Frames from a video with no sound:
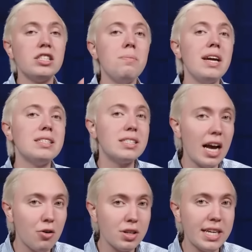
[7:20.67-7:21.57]
to being
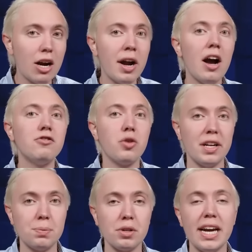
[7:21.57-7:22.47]
Secretary of
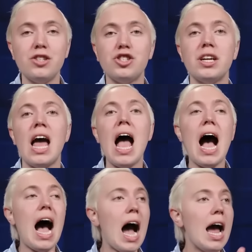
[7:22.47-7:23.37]
Transportation.
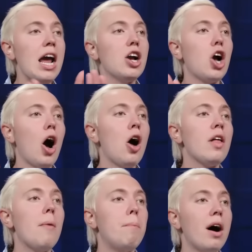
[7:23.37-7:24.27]
I call
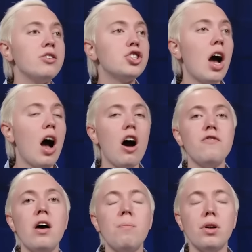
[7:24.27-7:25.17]
a bunch
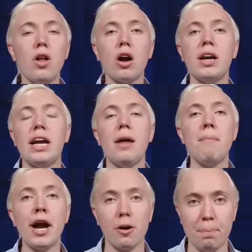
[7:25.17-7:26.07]
of malarkey. And
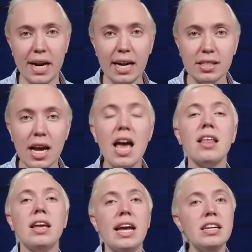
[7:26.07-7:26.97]
Mayor Pete,
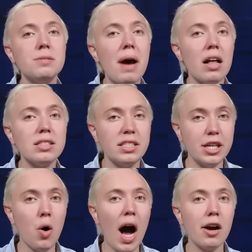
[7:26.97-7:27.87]
the East
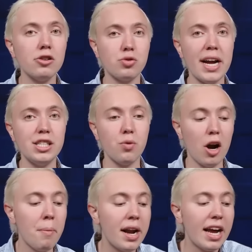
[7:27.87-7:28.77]
Palestine, Ohio train
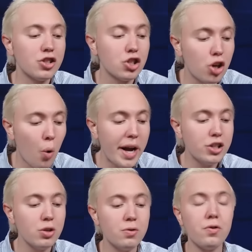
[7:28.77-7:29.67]
derailment is going
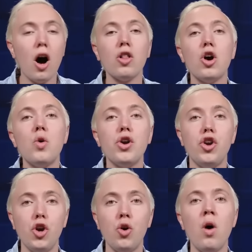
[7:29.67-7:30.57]
to follow
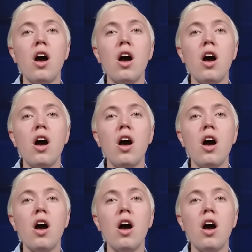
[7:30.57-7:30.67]
you